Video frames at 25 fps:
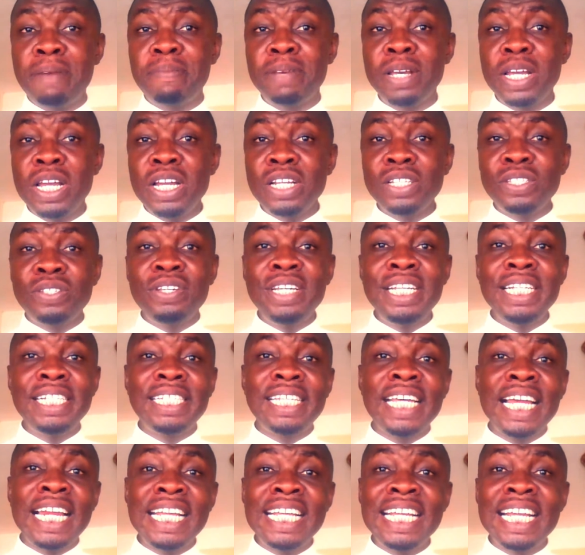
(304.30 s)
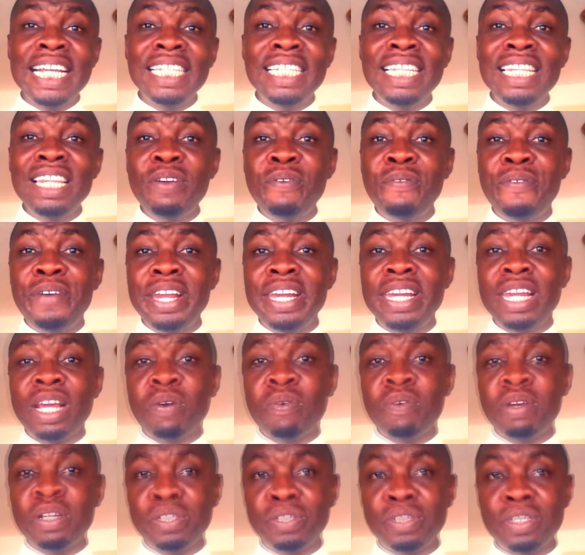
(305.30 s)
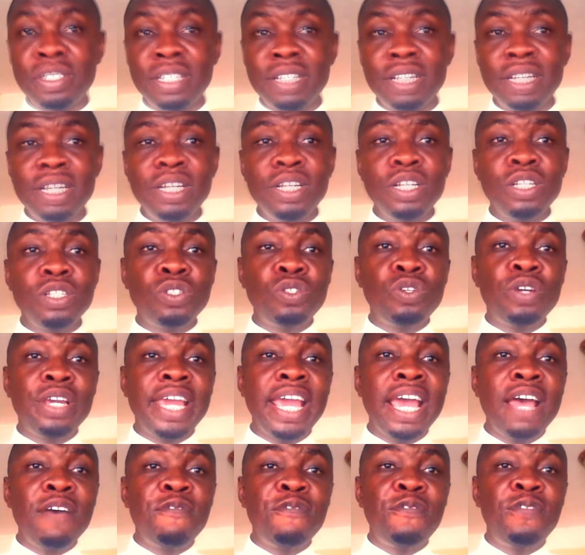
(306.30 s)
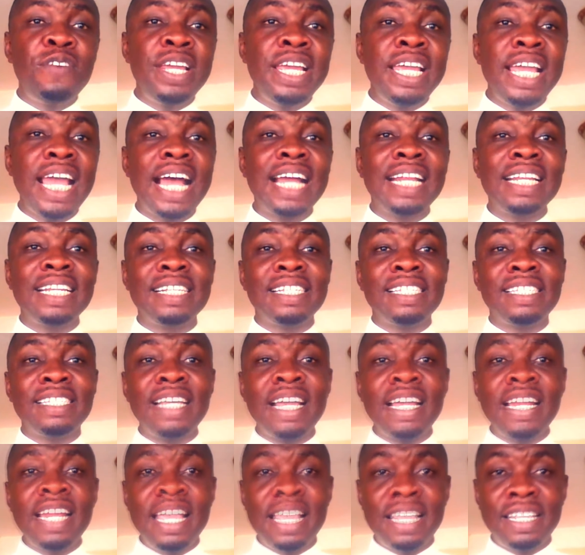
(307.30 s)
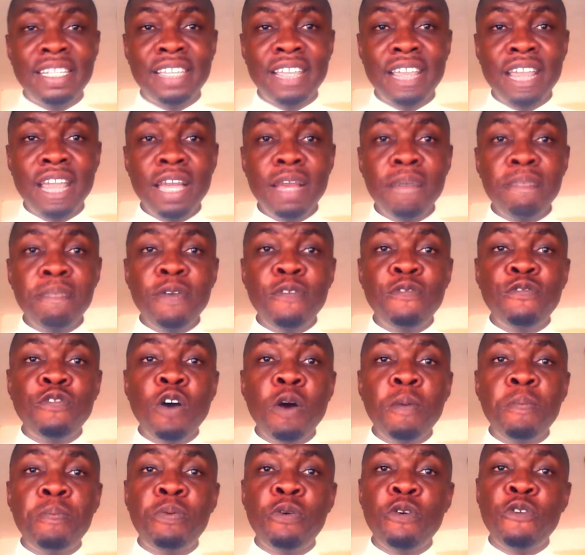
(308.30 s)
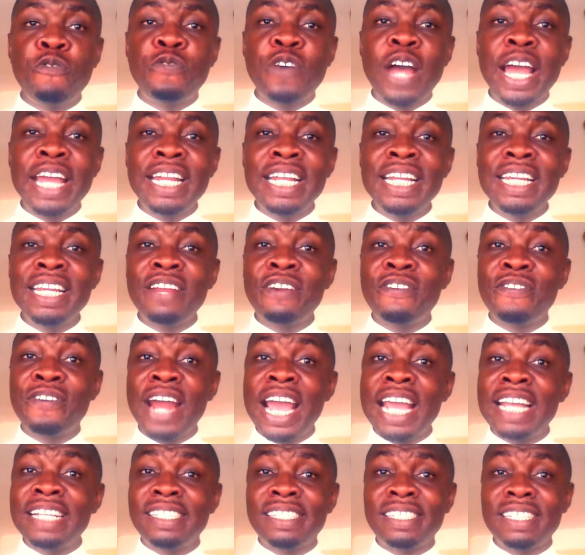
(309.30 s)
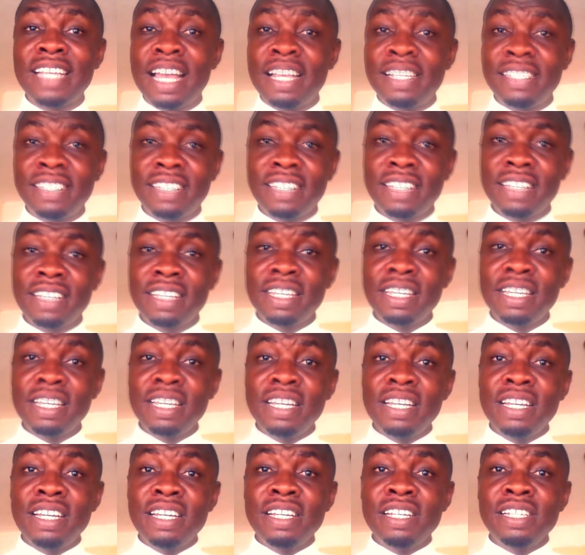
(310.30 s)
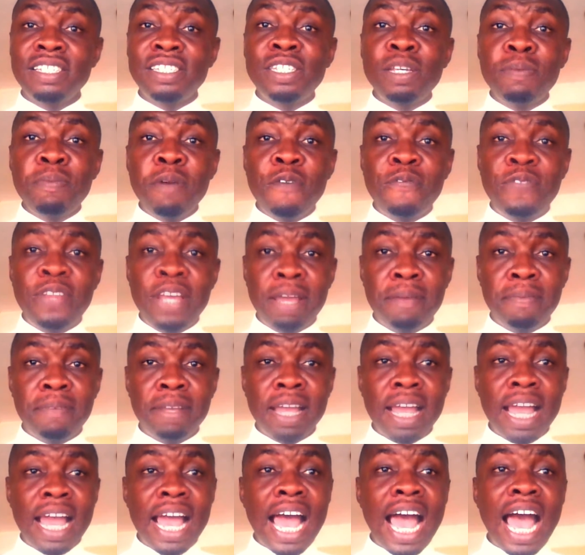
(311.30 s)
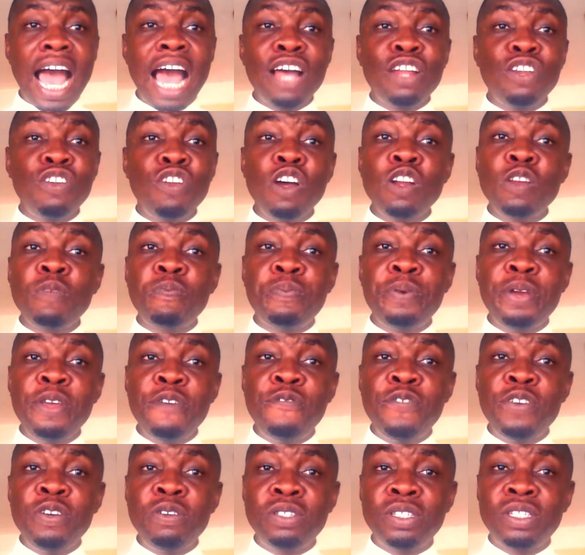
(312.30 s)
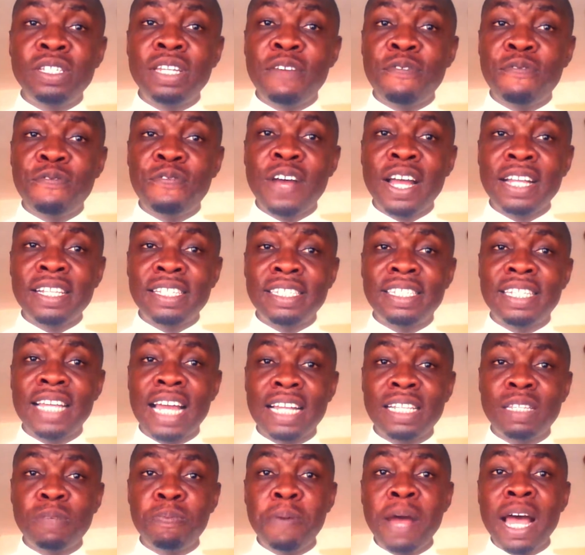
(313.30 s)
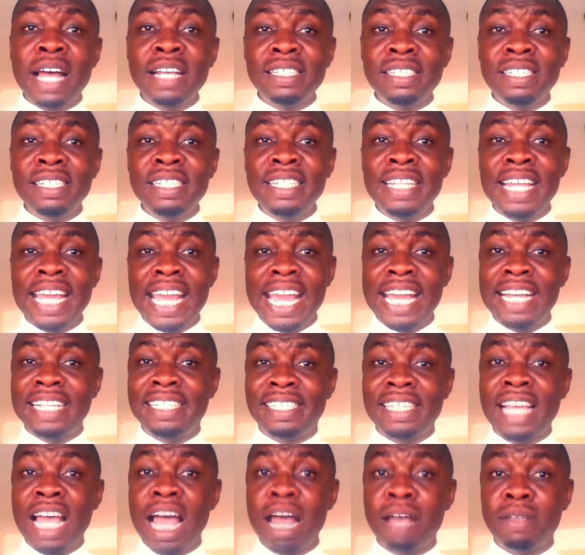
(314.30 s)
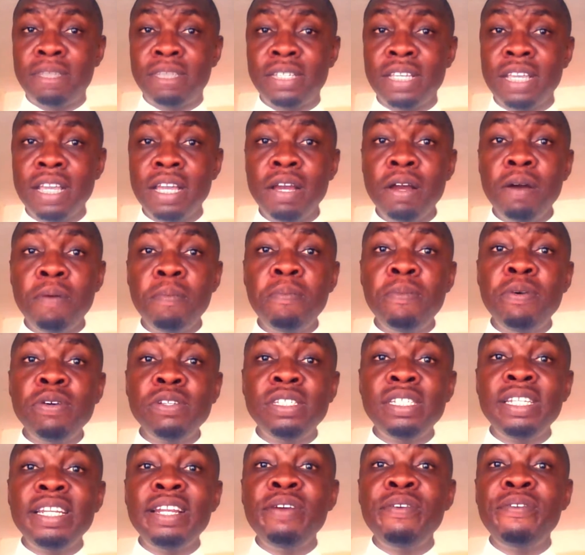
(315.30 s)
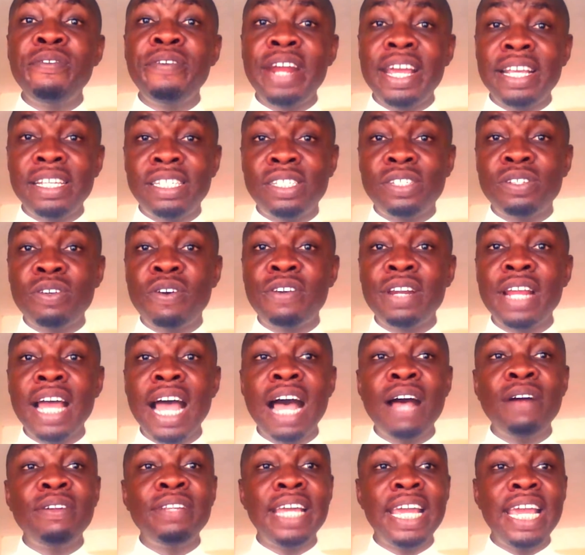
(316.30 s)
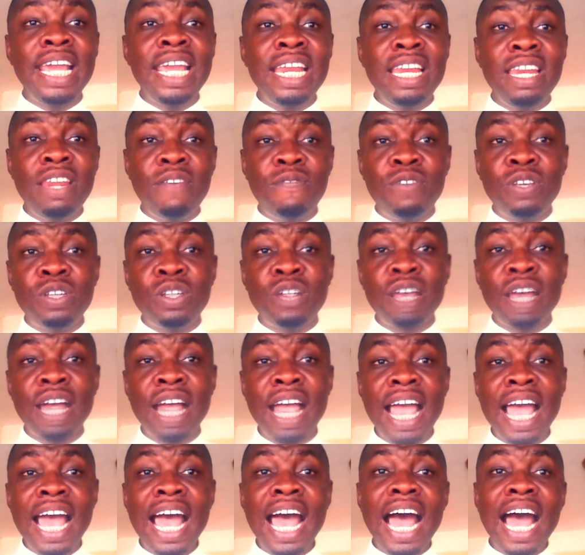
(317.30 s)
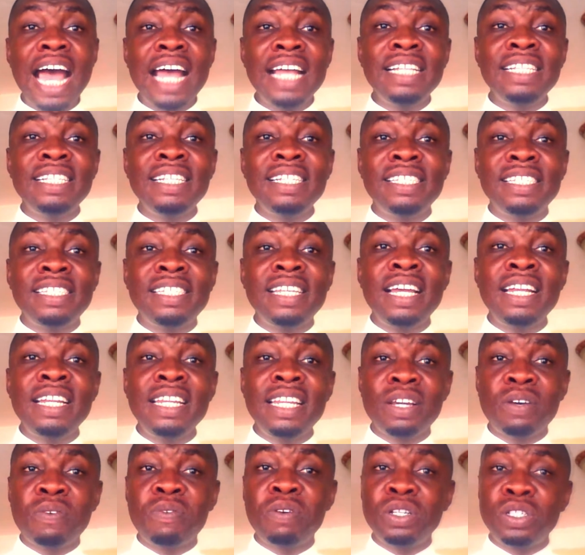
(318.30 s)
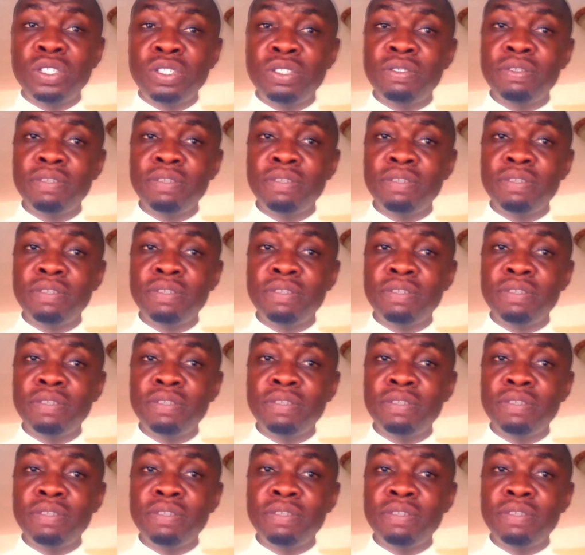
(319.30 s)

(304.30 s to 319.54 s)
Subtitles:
to intelligently read the question, to carefully understand it before providing the right answers. Some of them are not privy to the fact that passing the exams mostly rests on how the individual understands the questions,